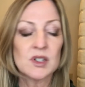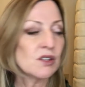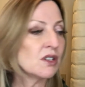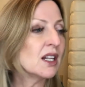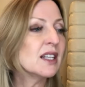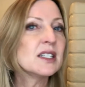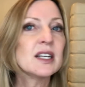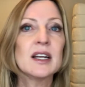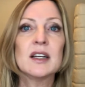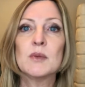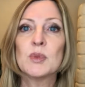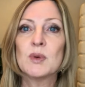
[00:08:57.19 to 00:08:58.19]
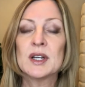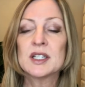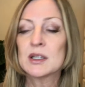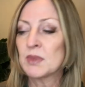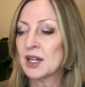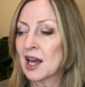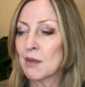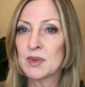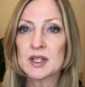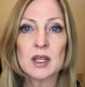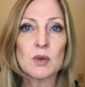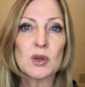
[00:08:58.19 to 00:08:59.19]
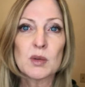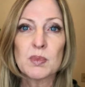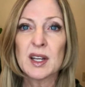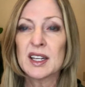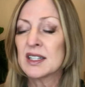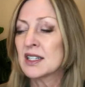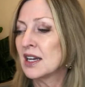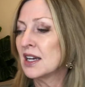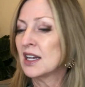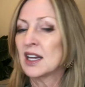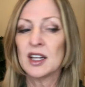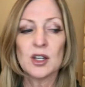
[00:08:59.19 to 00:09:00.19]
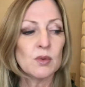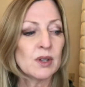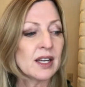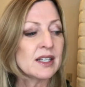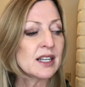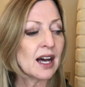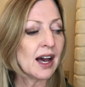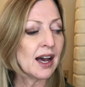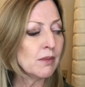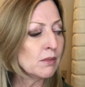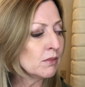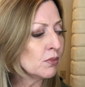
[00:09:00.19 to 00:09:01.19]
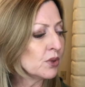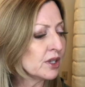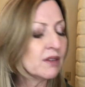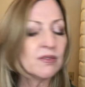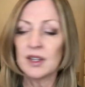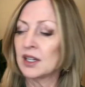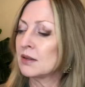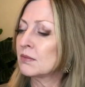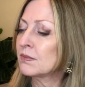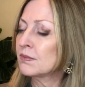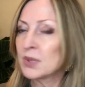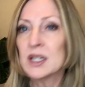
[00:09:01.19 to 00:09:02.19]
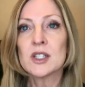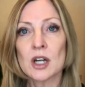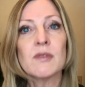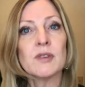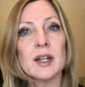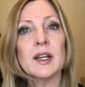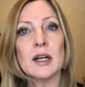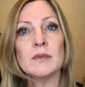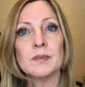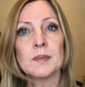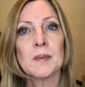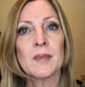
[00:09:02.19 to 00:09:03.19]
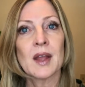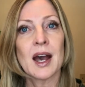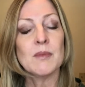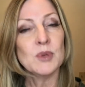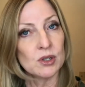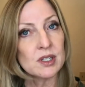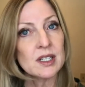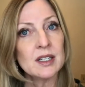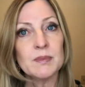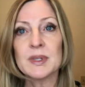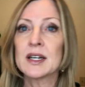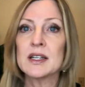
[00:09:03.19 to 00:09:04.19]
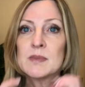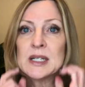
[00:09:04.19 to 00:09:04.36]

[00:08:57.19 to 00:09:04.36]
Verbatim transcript: So, so let's say number one, something happens in the workplace and you realize I'm really feeling pissed off right now. I'm noticing it because